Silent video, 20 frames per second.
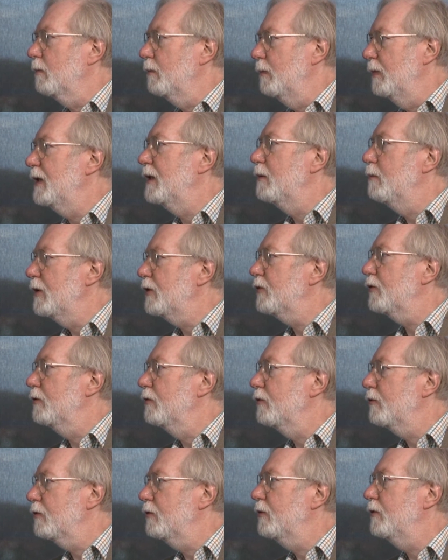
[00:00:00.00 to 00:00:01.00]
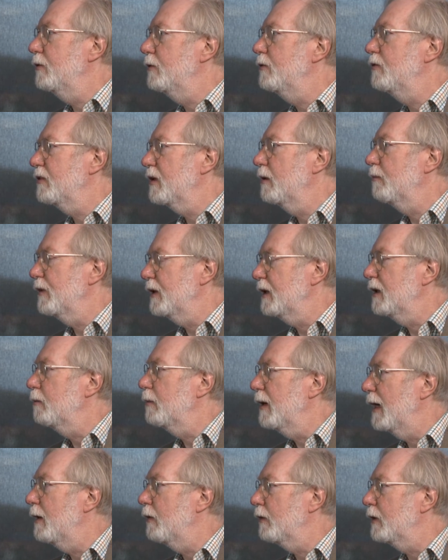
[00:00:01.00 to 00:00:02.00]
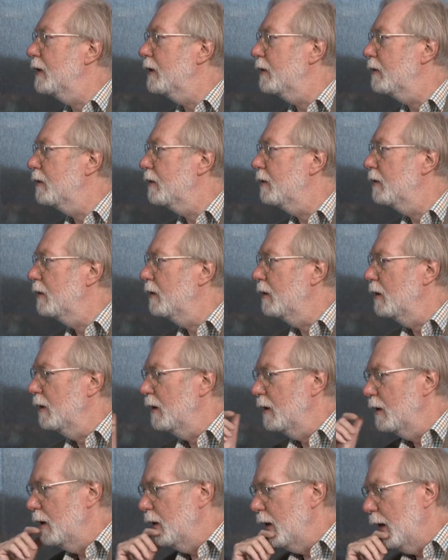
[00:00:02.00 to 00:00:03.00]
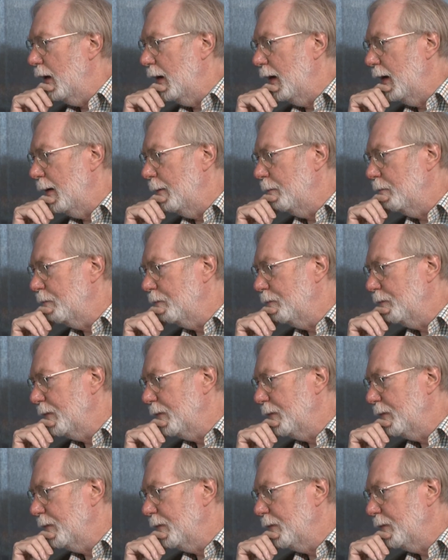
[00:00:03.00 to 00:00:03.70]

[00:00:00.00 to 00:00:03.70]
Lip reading: big emissions to do something about it. And